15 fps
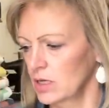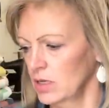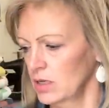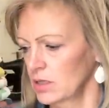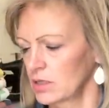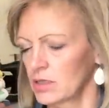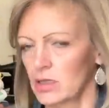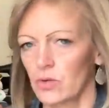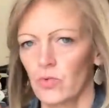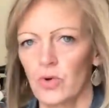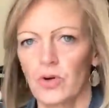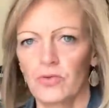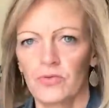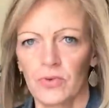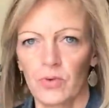is the
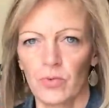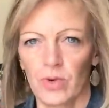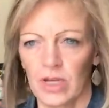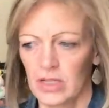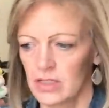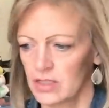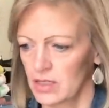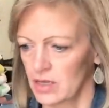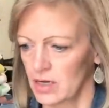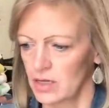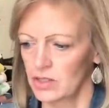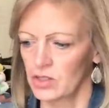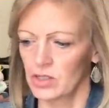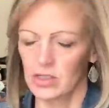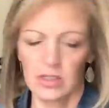woven winds that I
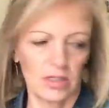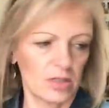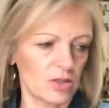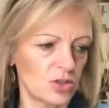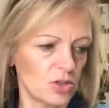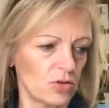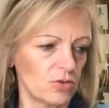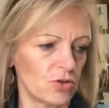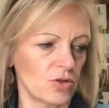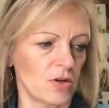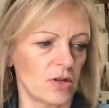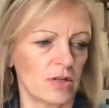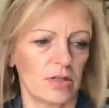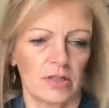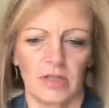just showed you
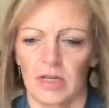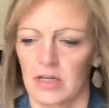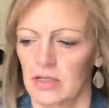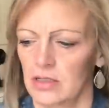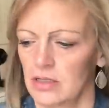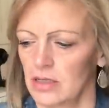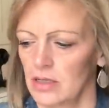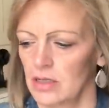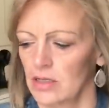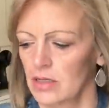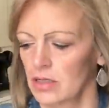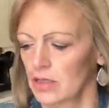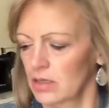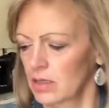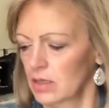on this antique
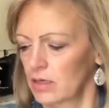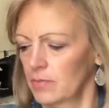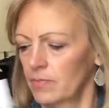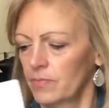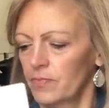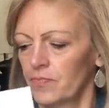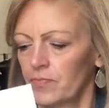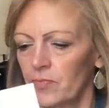um,